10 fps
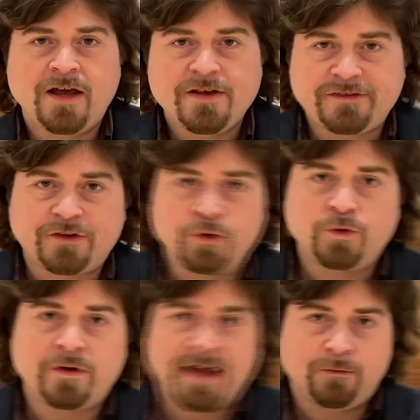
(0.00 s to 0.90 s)

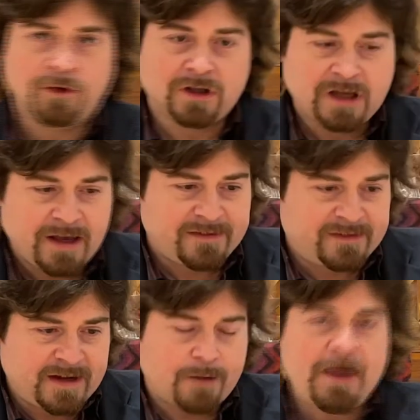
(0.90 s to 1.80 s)
soon they will
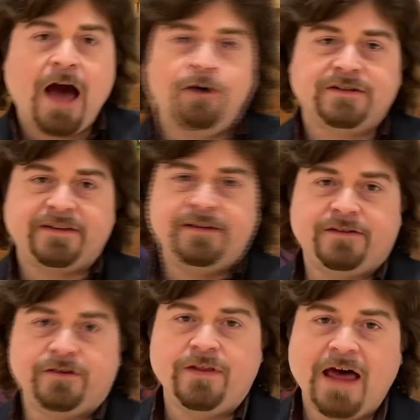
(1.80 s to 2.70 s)
step out
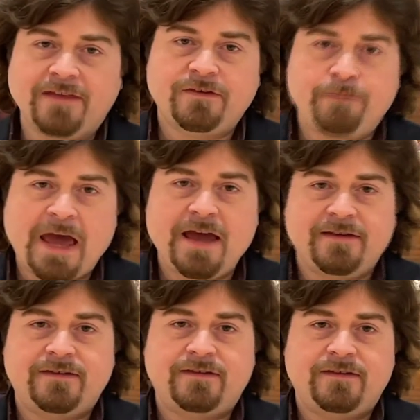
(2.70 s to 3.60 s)
into that
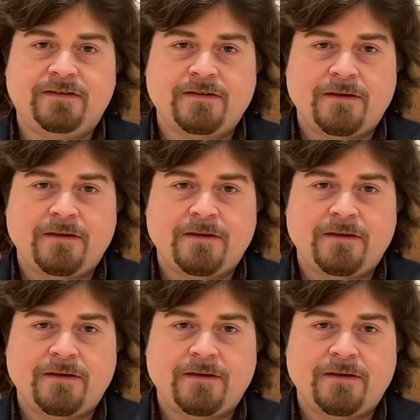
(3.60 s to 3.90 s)
space